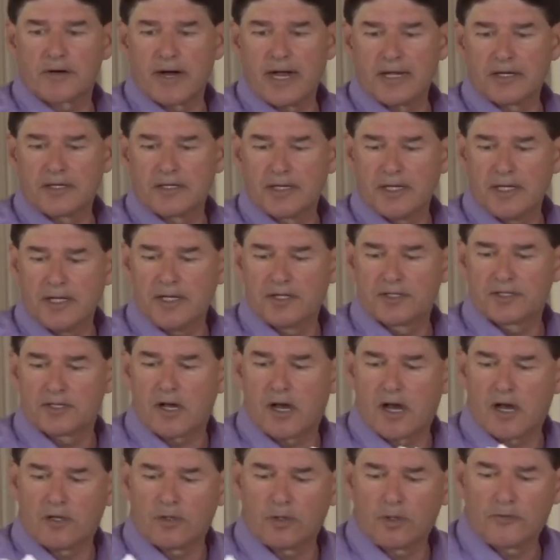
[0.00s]
grant deeds,
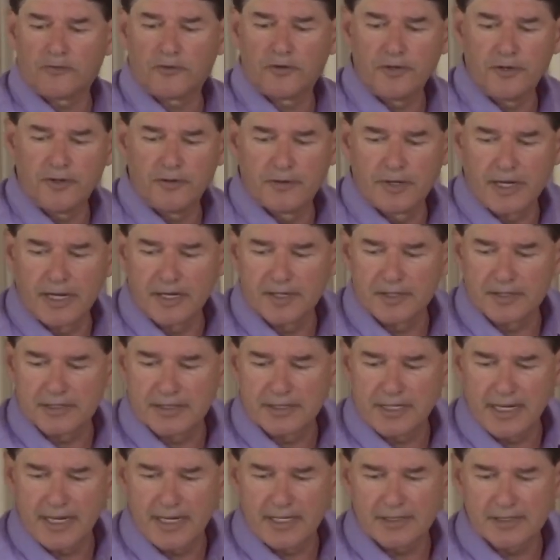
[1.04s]
all over the United
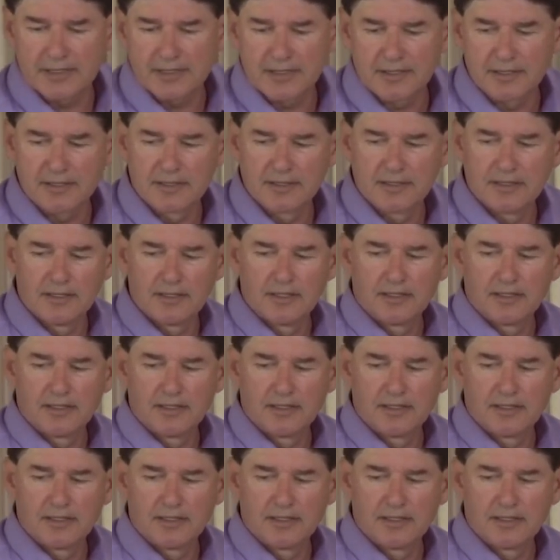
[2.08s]
States,